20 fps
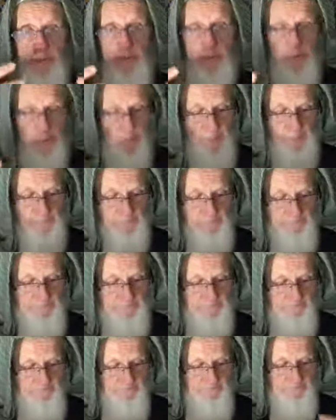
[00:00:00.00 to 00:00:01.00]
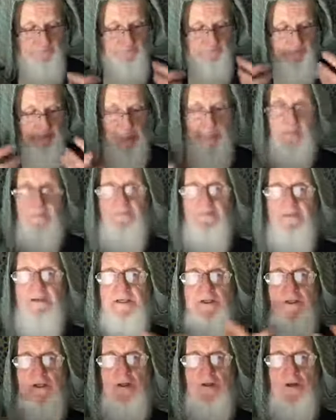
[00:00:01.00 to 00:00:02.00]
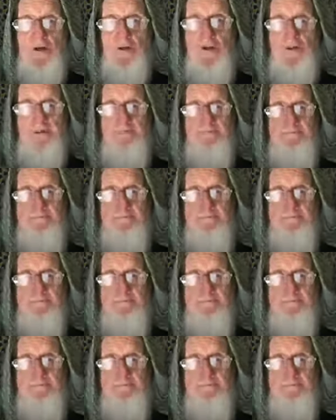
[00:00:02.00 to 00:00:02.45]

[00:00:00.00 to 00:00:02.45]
to make it physical.